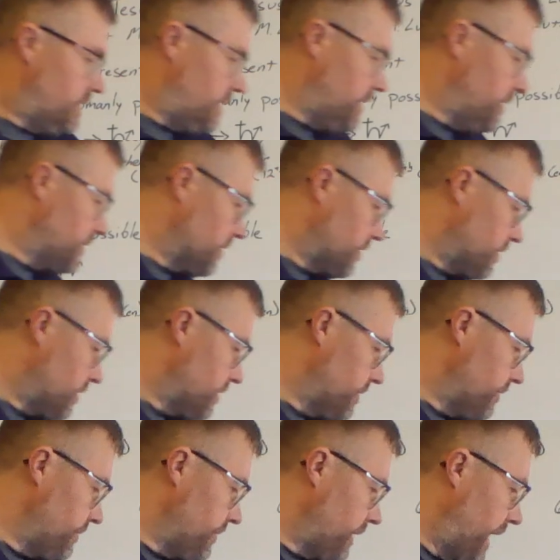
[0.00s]
Here,
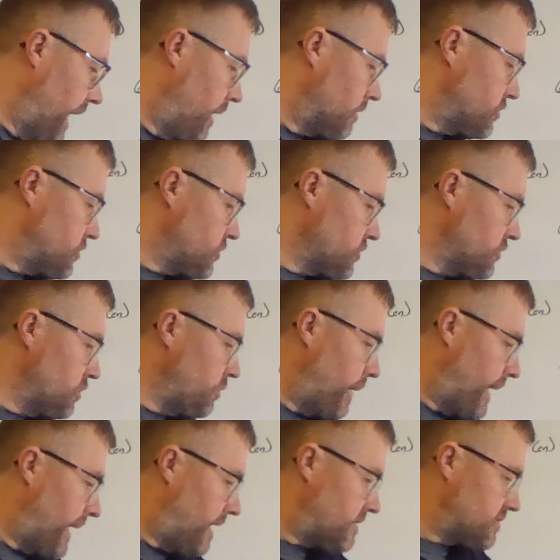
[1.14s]
our true
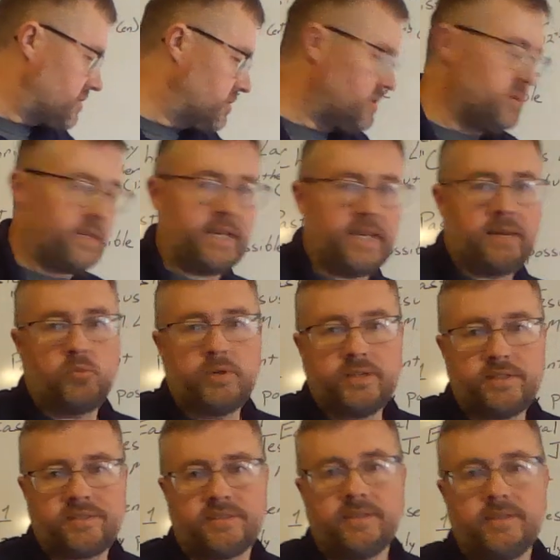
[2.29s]
Paschal Lamb we
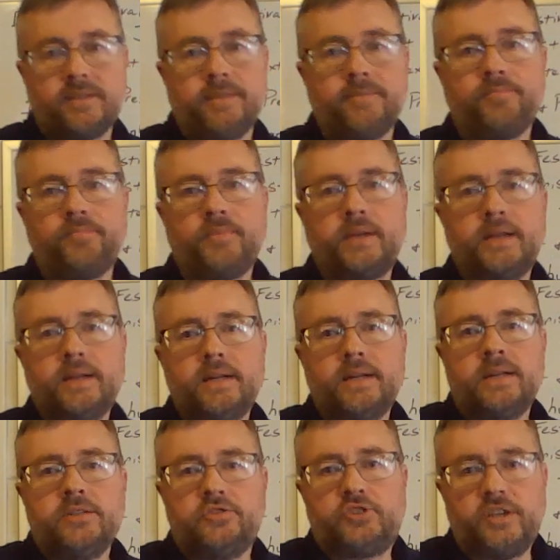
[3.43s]
see,
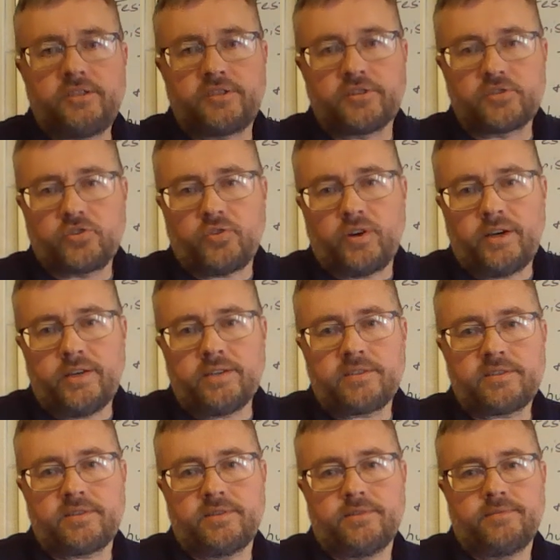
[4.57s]
Jesus
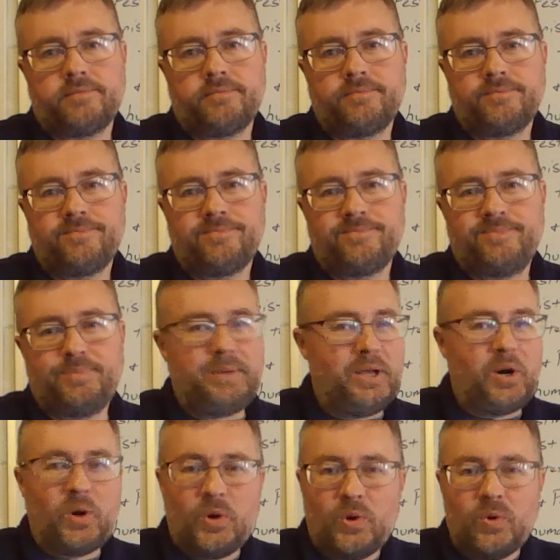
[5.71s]
Christ.
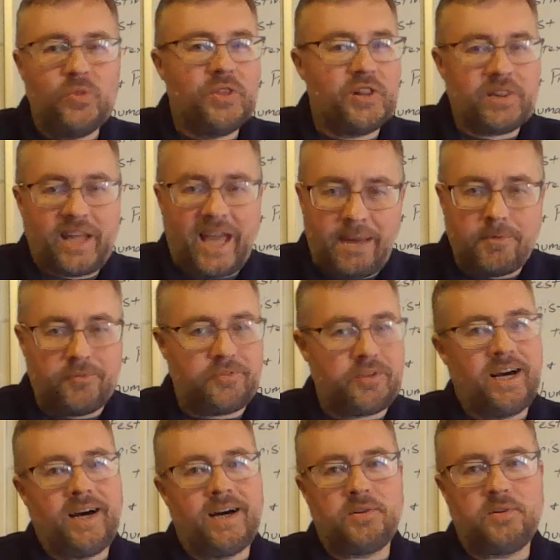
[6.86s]
Behold the Lamb of
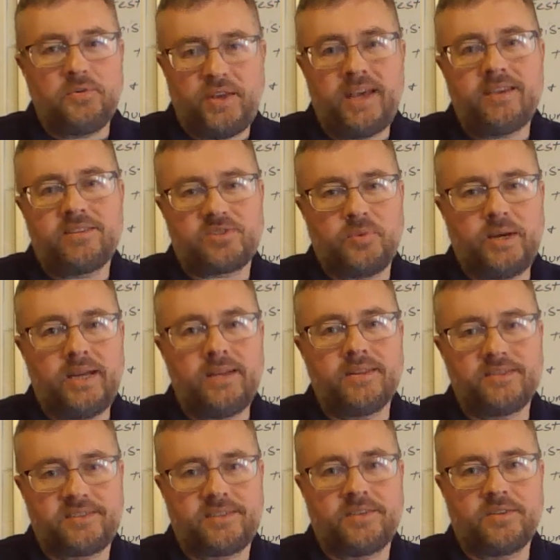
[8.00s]
God who takes away the
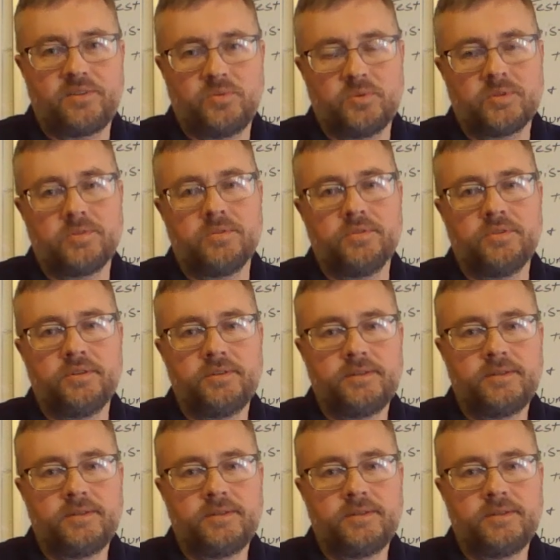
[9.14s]
sin of the world.